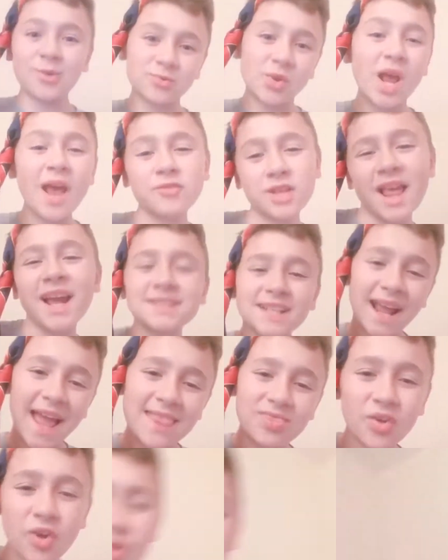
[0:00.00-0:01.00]
everything
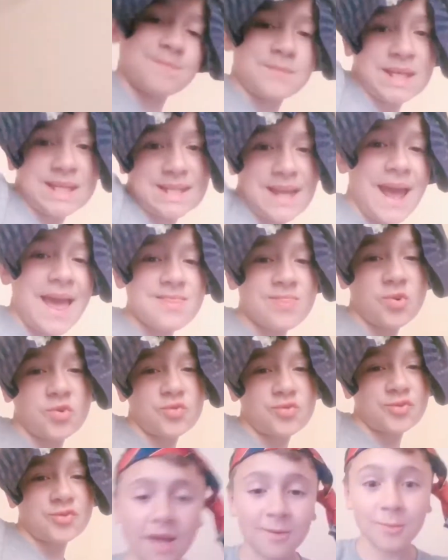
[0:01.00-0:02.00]
together. Yeah, we pee
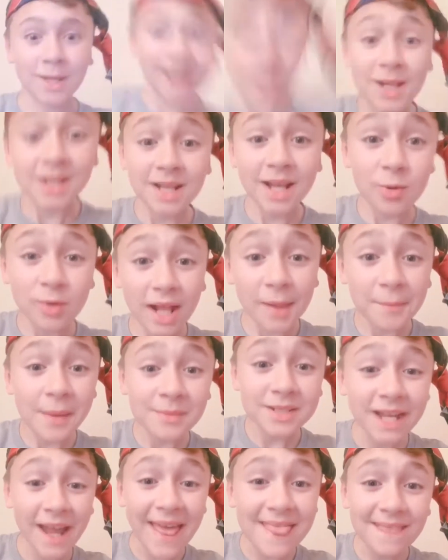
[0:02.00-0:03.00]
together. Okay. And we kill
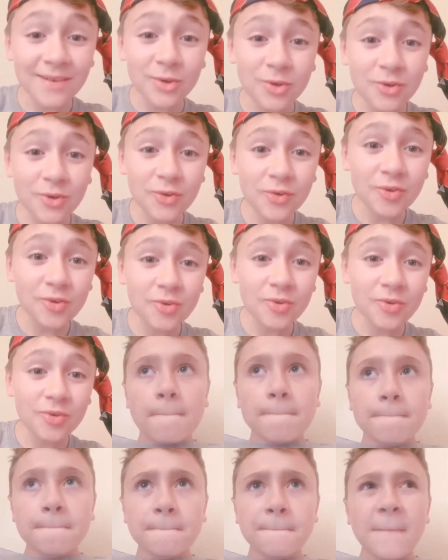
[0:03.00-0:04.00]
people together.
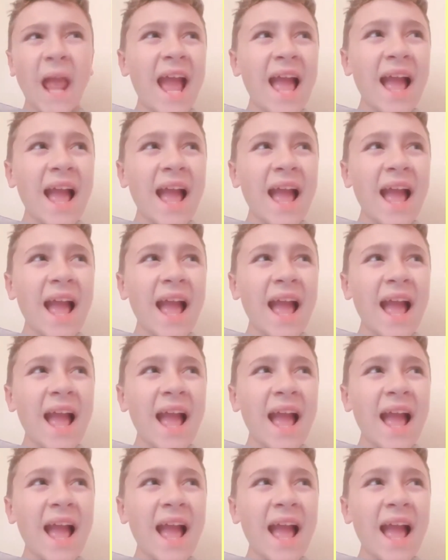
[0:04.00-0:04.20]
Uh.